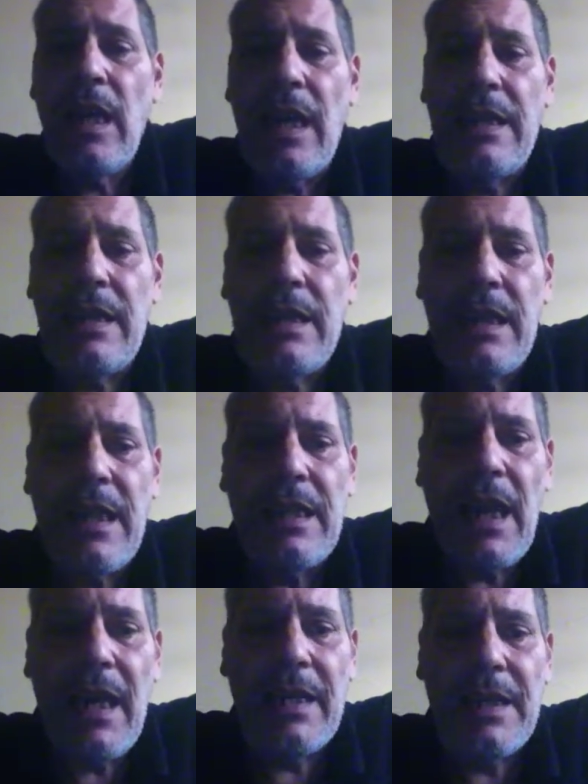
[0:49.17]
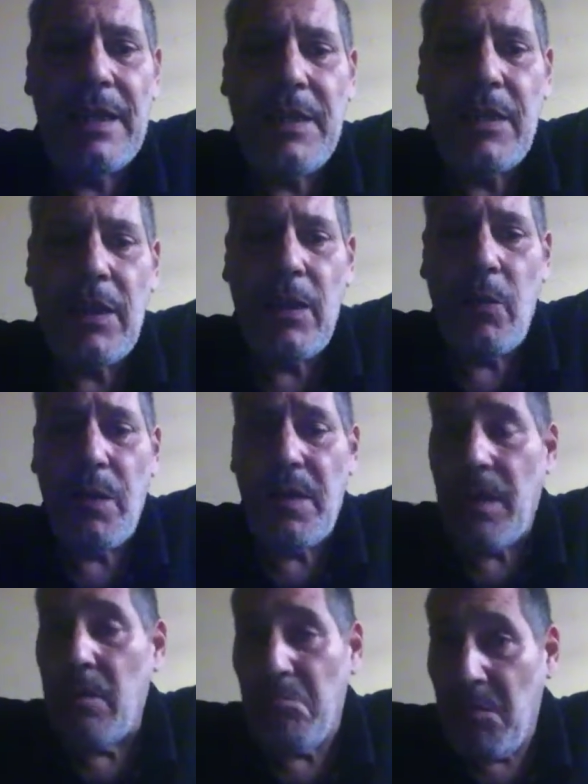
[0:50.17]
and islands,
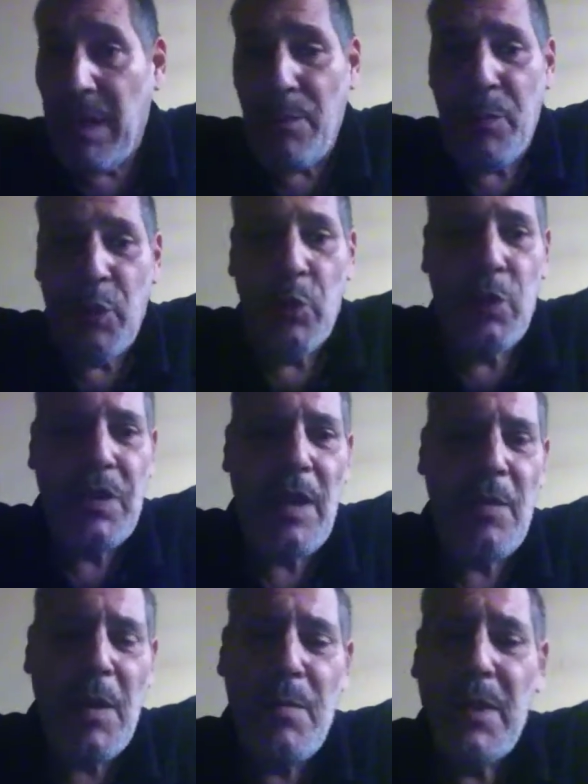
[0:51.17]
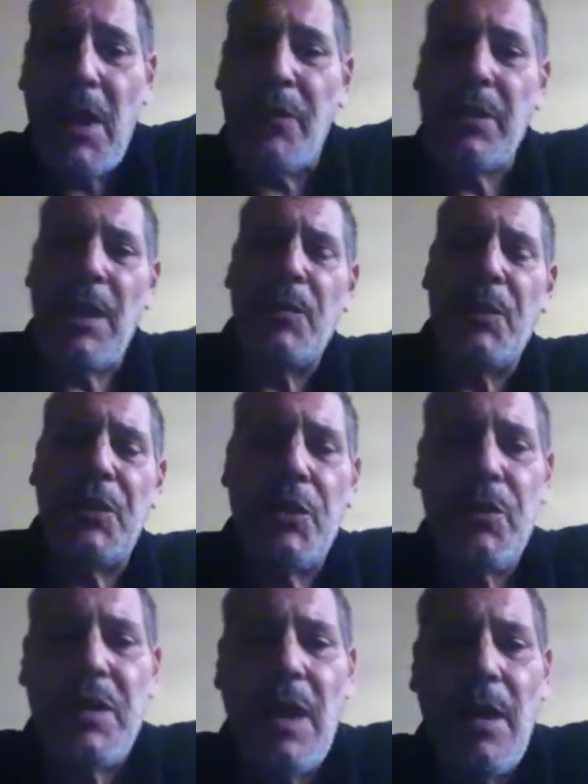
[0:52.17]
with Lampedusa, my beloved
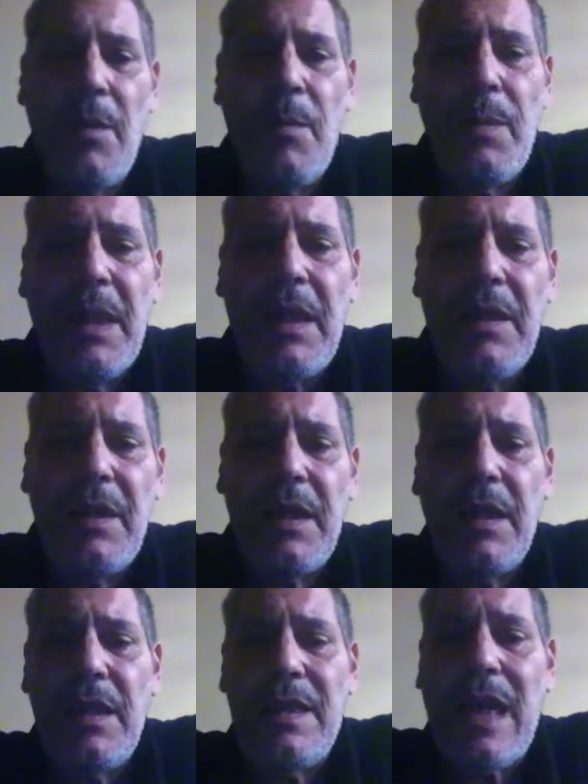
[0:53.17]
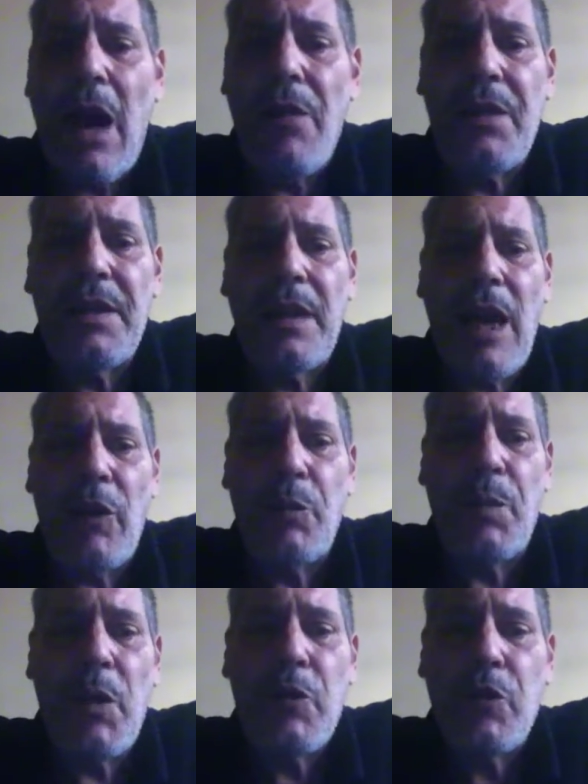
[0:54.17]
Lampedusa, being the southern
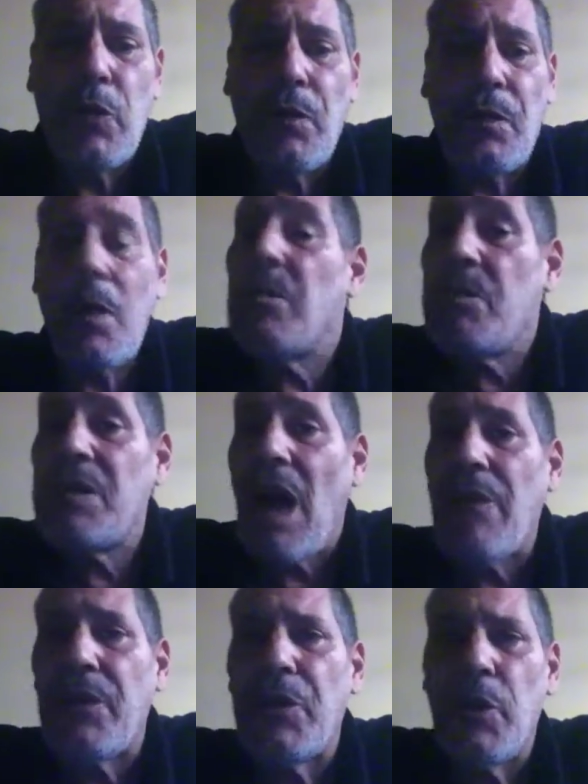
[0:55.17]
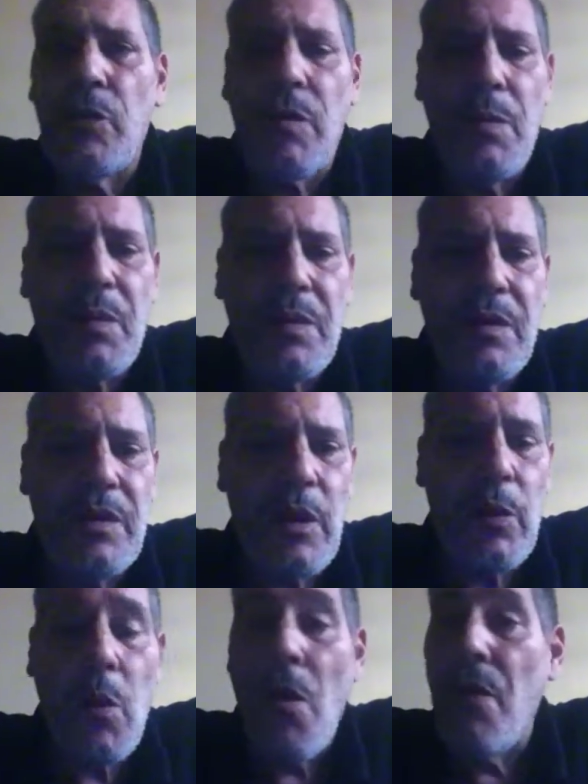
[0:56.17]
outpost of southern Europe,
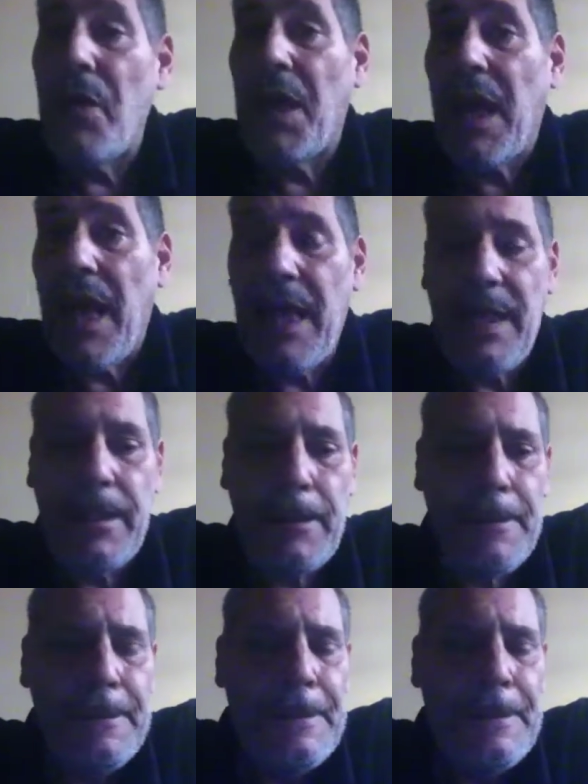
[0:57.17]
so the gate.